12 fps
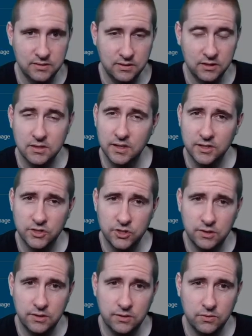Looks like it's
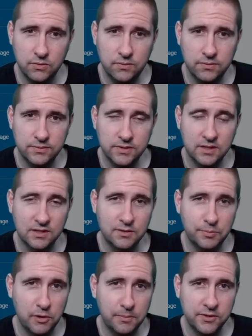new. It's an
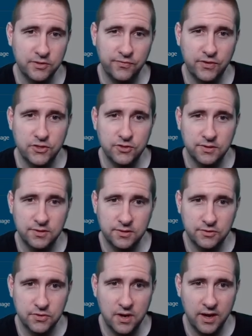experimental feature that they're
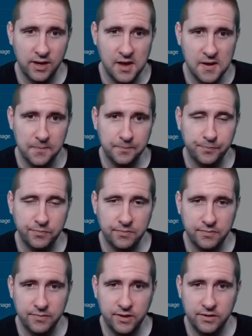trying out.
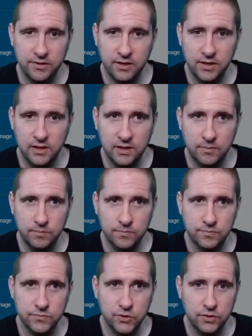
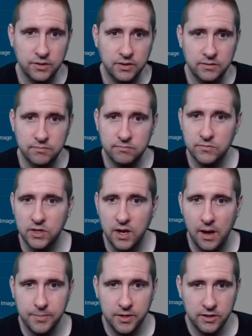So you could
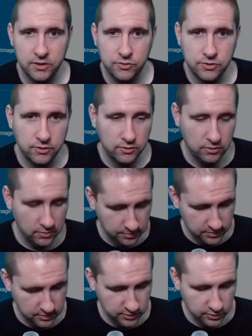copy a
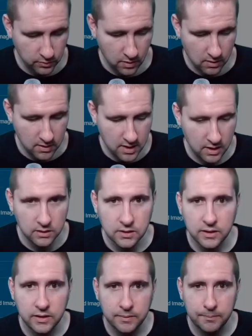YouTube URL
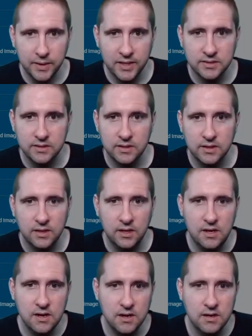and paste it in
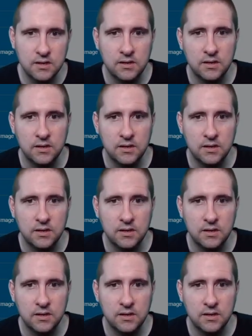here.